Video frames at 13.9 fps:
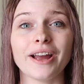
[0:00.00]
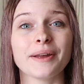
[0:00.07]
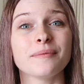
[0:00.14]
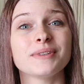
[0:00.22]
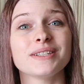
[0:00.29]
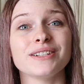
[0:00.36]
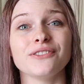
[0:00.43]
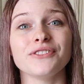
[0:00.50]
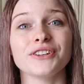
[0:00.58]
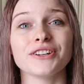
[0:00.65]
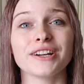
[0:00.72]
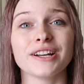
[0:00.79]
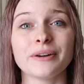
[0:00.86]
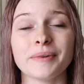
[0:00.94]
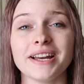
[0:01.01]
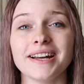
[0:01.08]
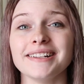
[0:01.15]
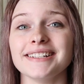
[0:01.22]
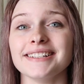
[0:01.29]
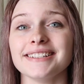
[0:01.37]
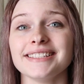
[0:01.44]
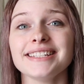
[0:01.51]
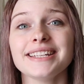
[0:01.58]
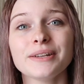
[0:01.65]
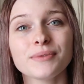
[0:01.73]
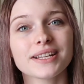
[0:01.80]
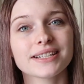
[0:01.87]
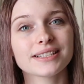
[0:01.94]
I am still figuring out my
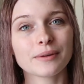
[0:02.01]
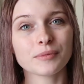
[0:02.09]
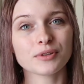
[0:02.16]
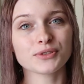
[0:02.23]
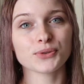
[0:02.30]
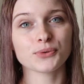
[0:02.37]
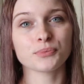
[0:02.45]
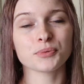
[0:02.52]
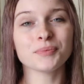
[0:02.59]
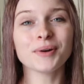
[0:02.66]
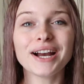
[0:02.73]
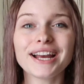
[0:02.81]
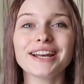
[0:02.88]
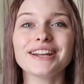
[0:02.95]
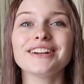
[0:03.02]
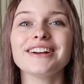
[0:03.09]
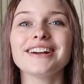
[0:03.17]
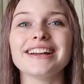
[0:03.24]
LLC because I'm a sole proprietor.